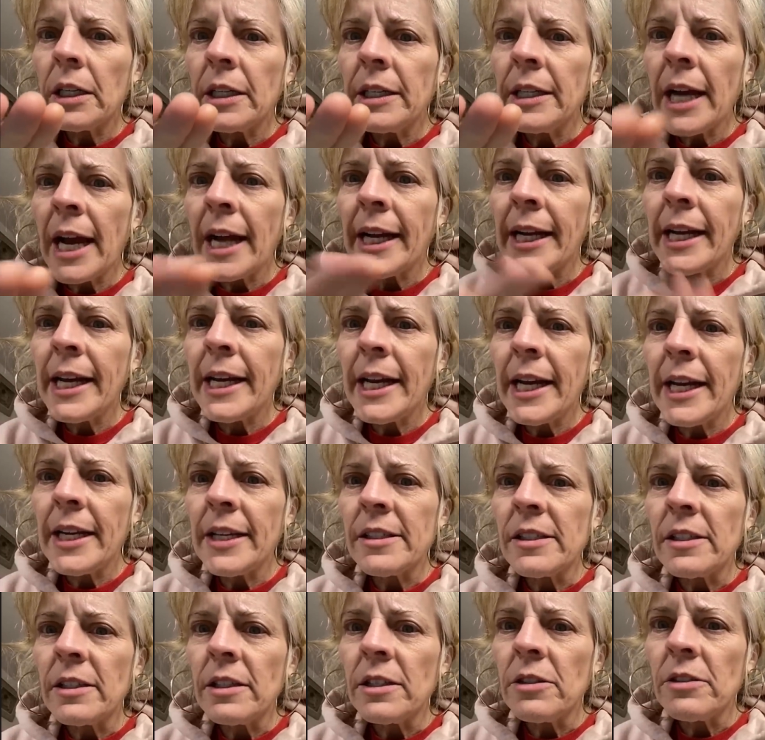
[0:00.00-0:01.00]

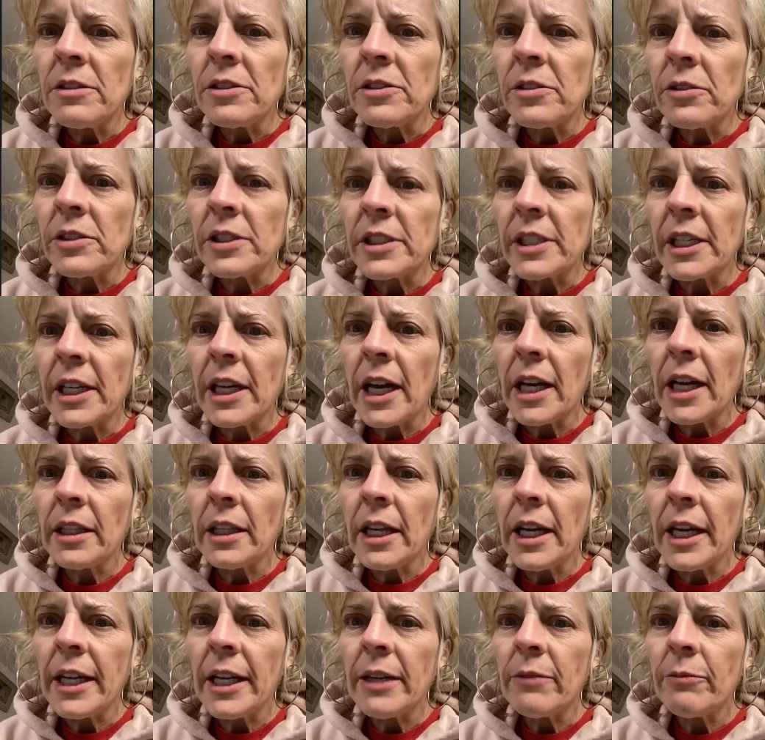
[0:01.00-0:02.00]
988 is the new suicide
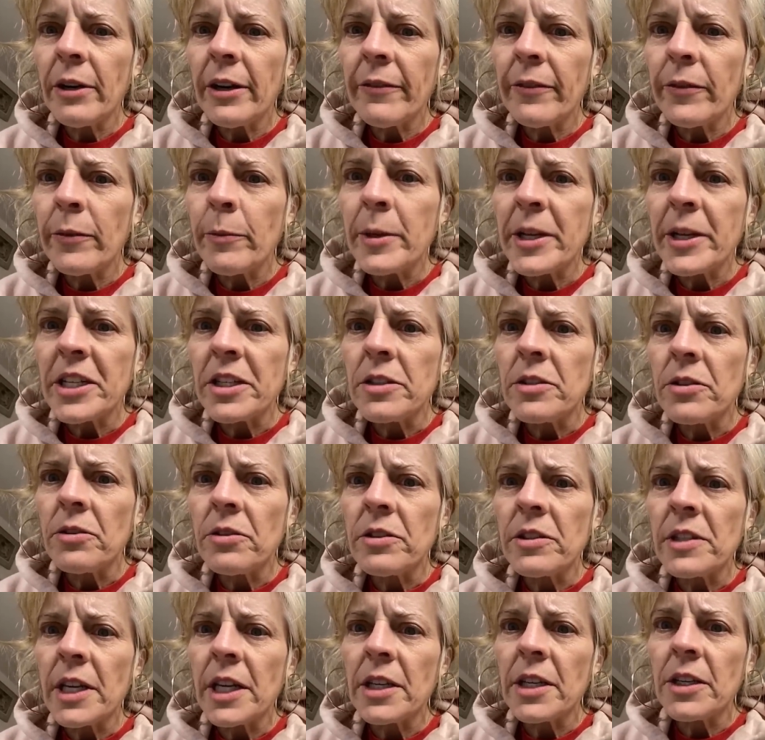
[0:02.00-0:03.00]
hotline. Whenever you mention
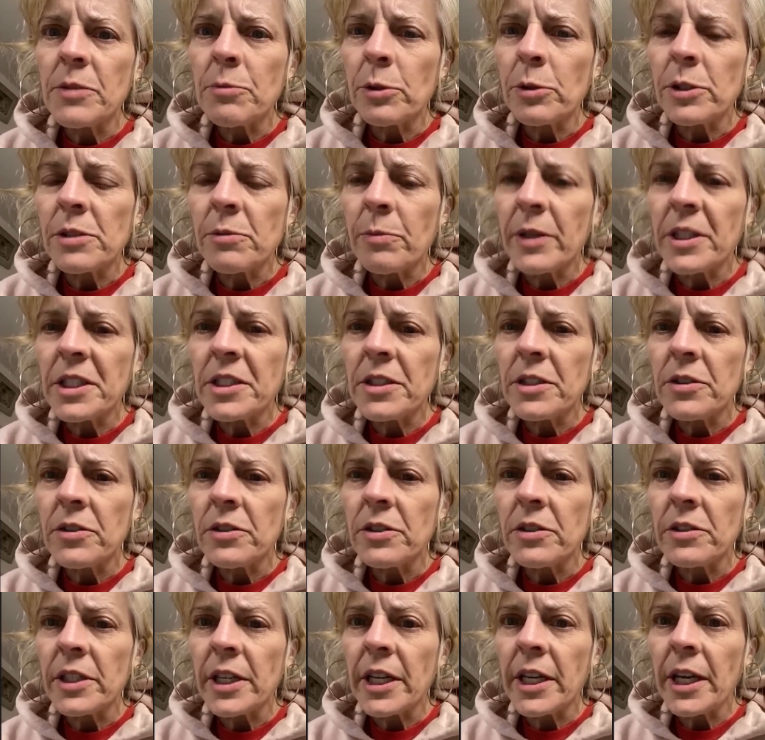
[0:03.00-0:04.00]
suicide, you're supposed to mention
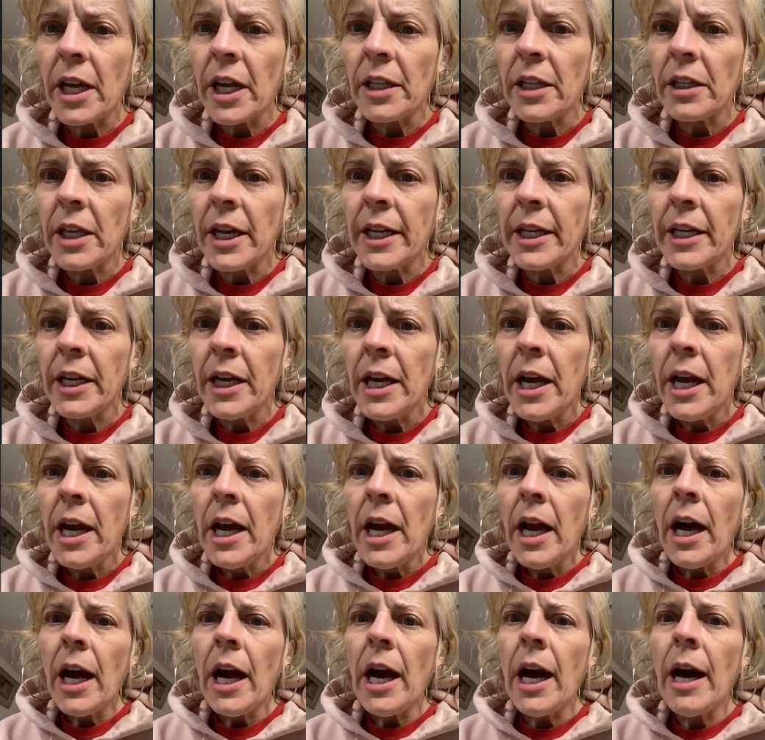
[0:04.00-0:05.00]
suicide hotline.
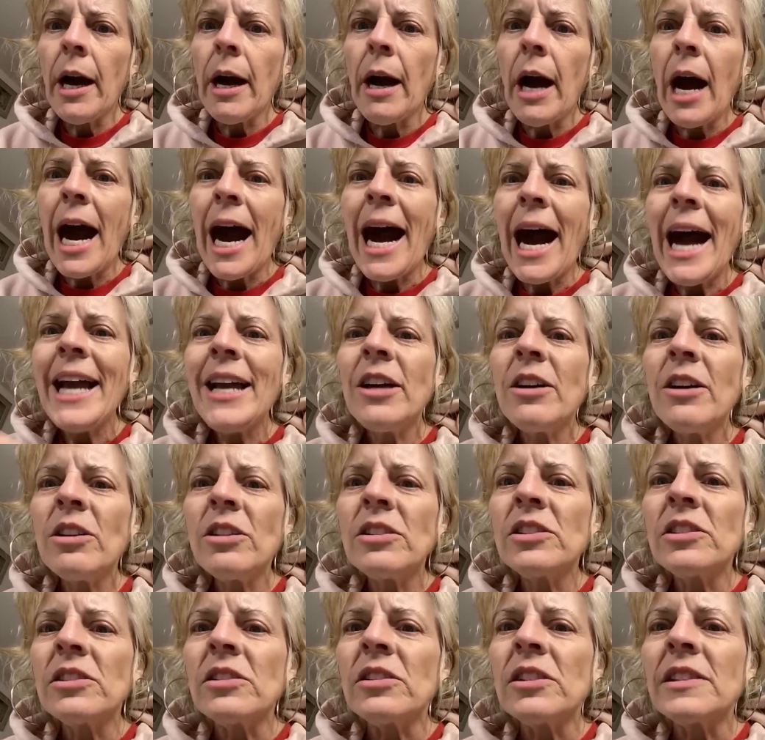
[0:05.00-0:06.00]
I
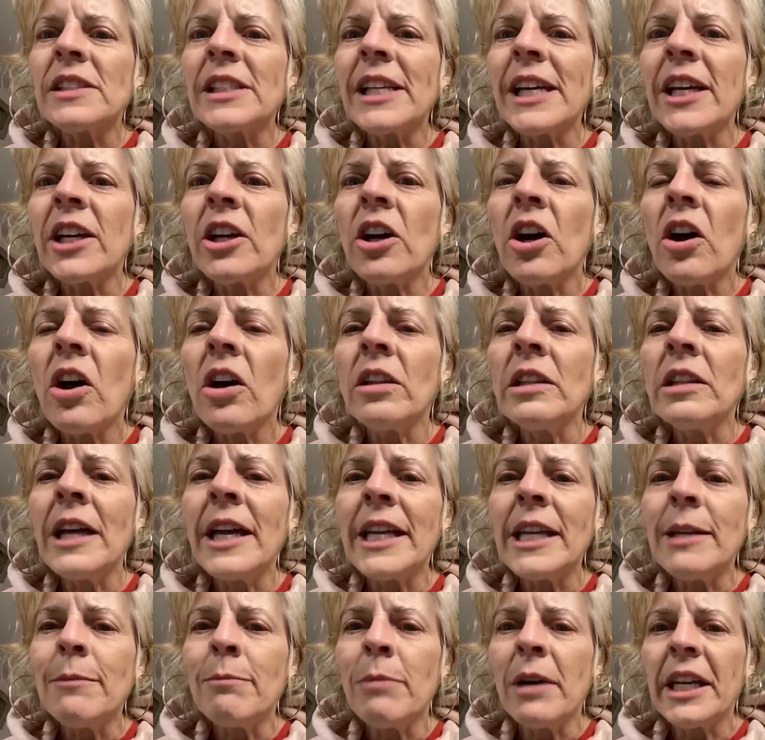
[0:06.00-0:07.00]
also say call
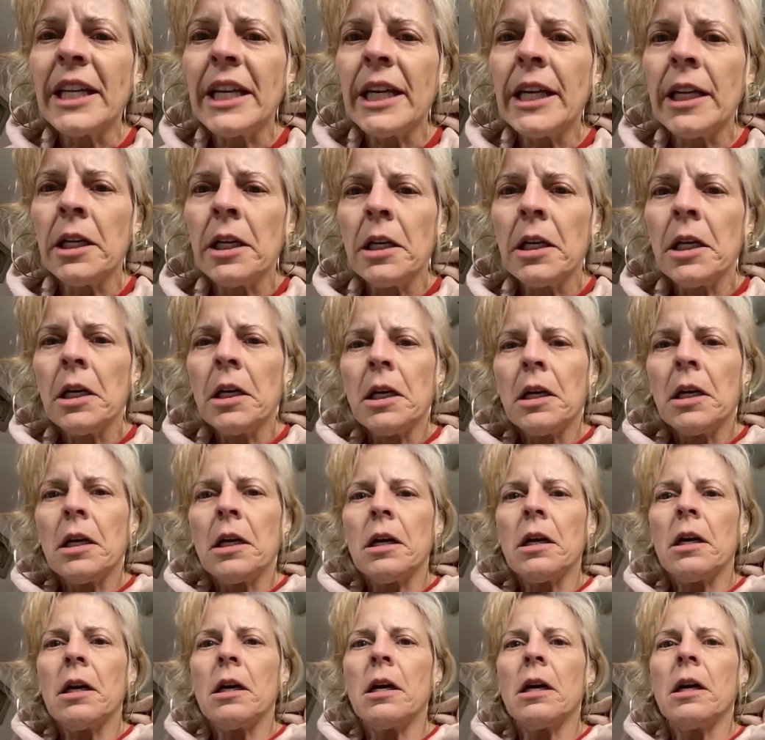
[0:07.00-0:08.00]
anybody.
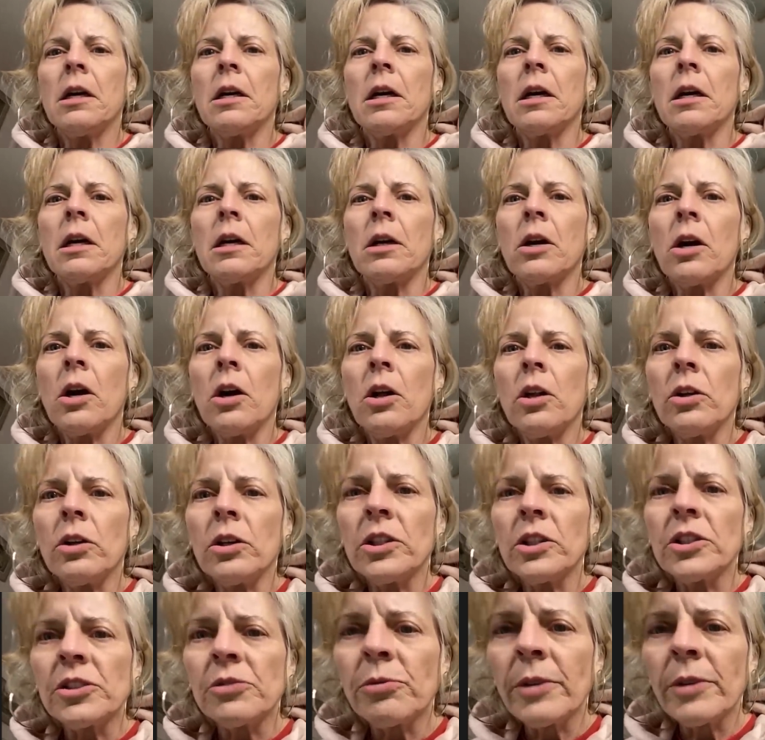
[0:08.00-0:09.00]
Call
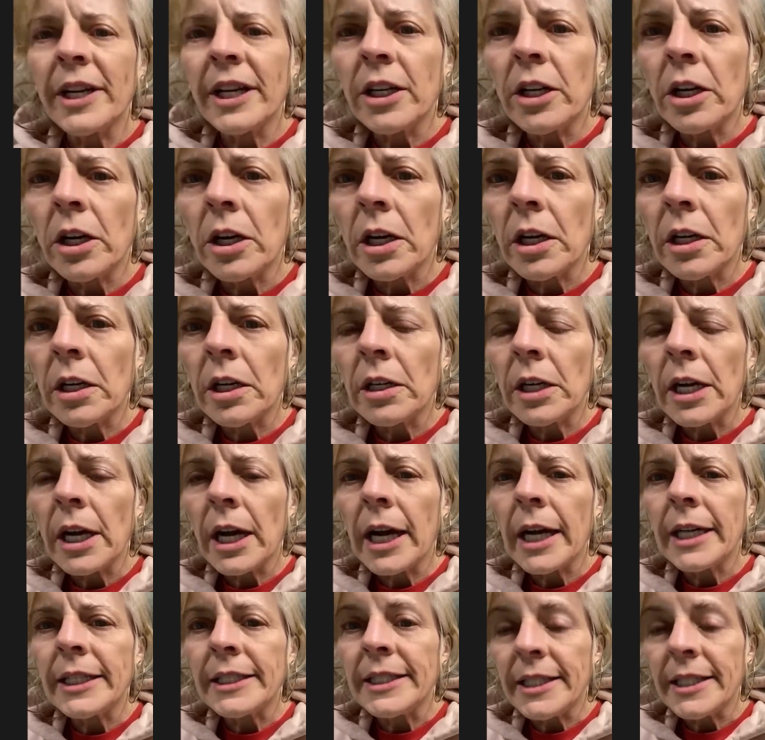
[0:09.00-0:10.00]
Hertz Rent-A-Car.
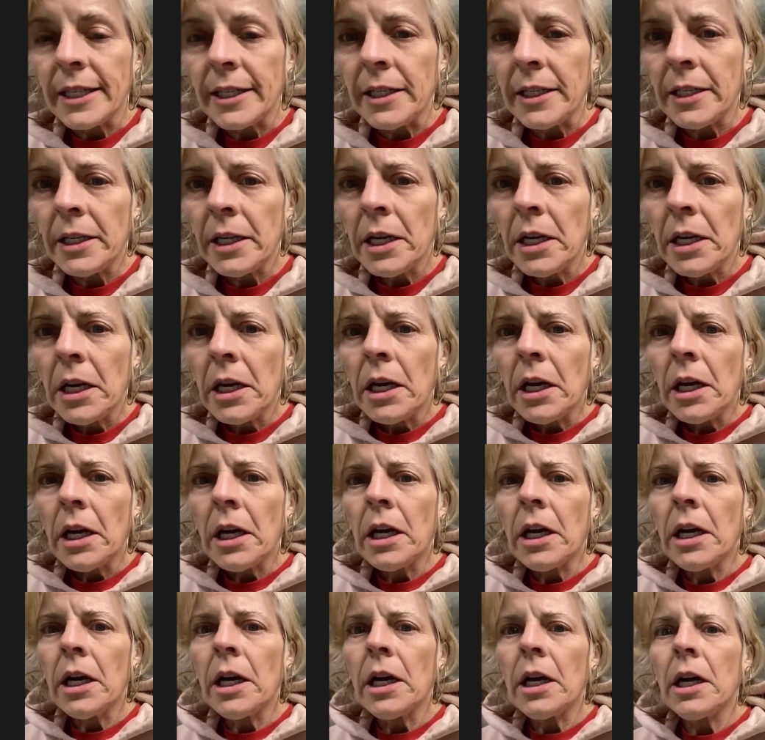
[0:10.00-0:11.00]
I did.
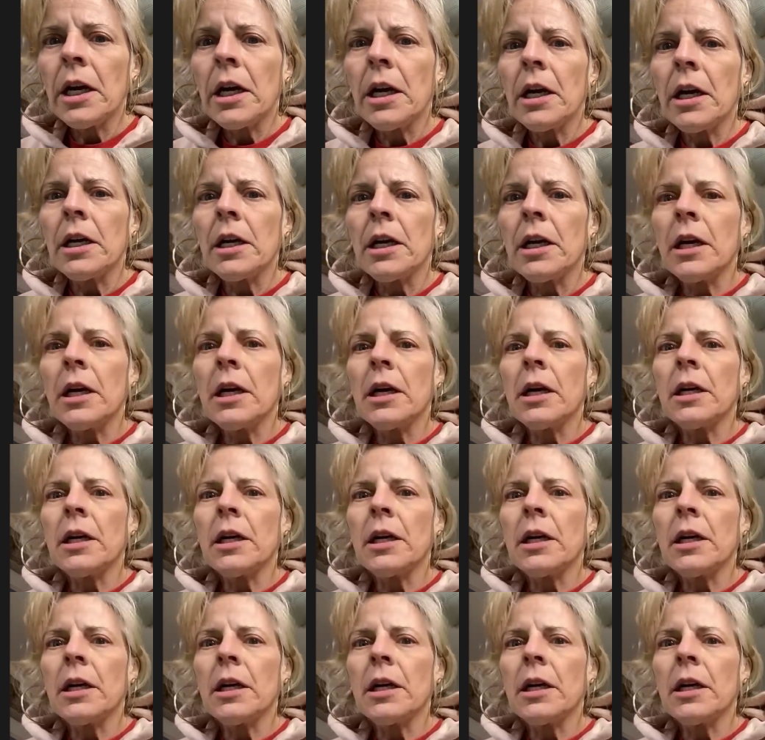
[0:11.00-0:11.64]
I